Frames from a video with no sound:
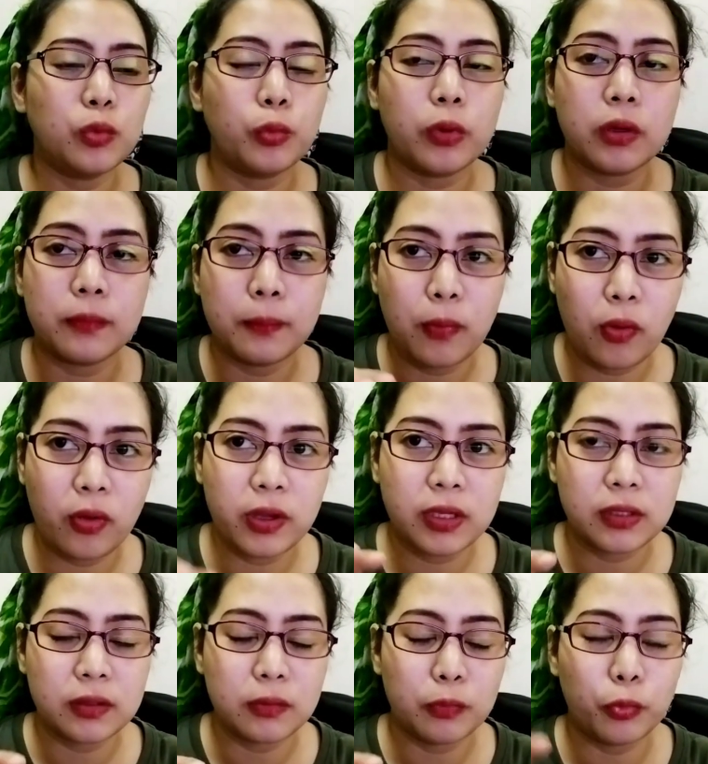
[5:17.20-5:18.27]
were
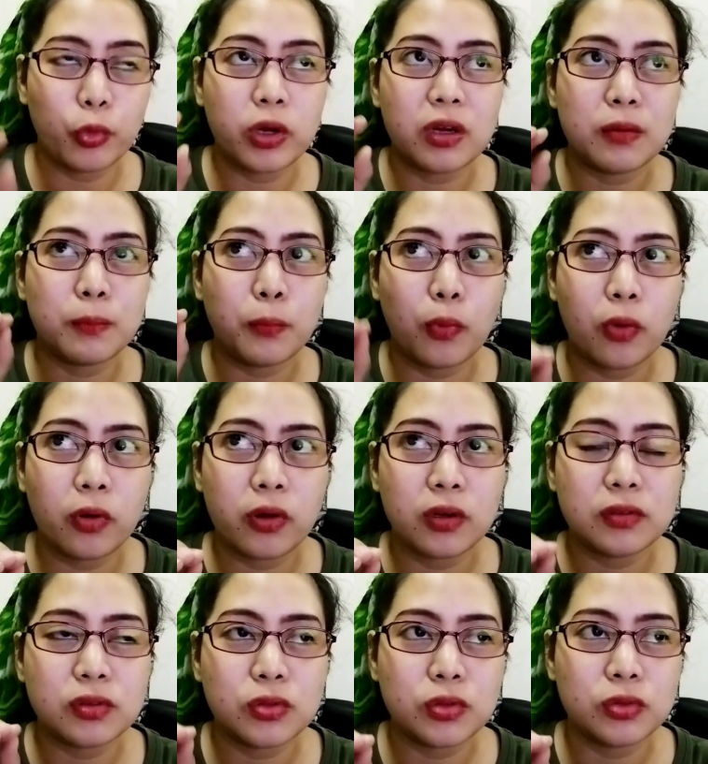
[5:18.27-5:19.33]
born were
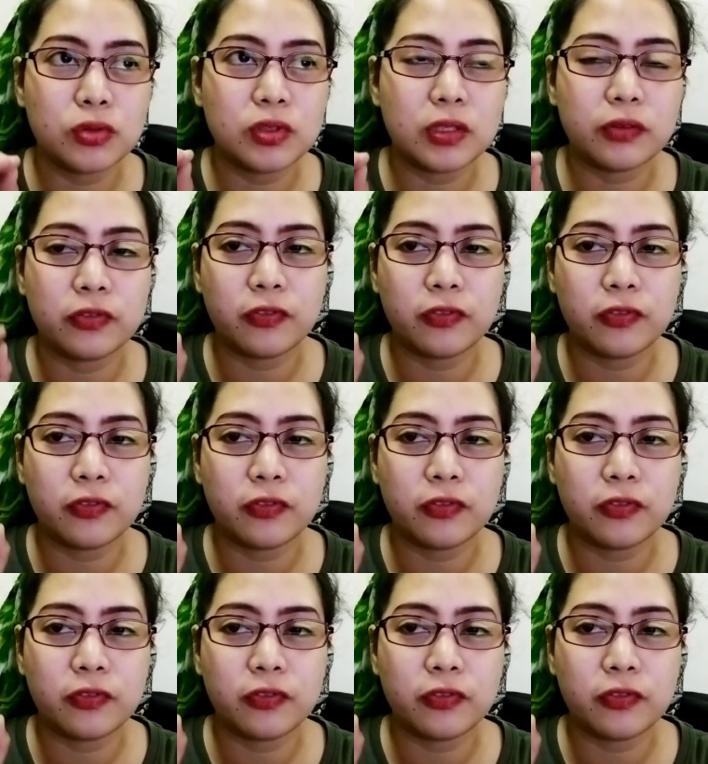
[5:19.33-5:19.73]
born to the